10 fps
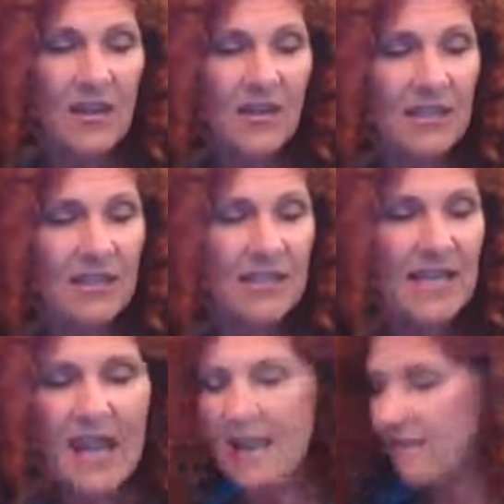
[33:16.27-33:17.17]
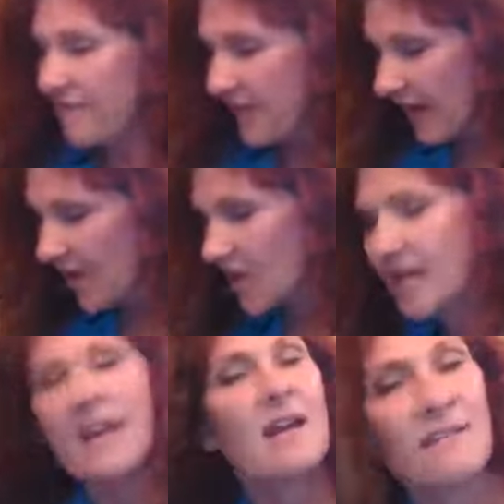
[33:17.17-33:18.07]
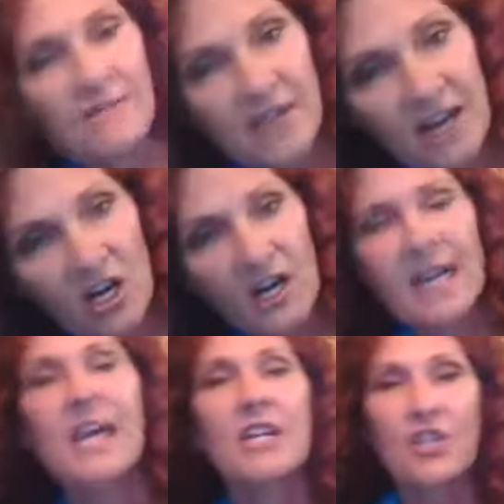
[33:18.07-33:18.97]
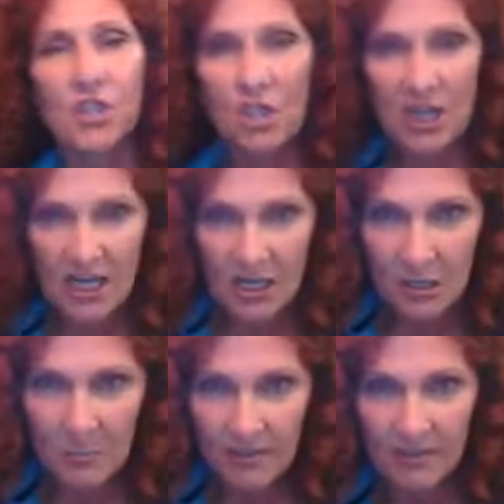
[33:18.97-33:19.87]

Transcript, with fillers: This is a very, very cheap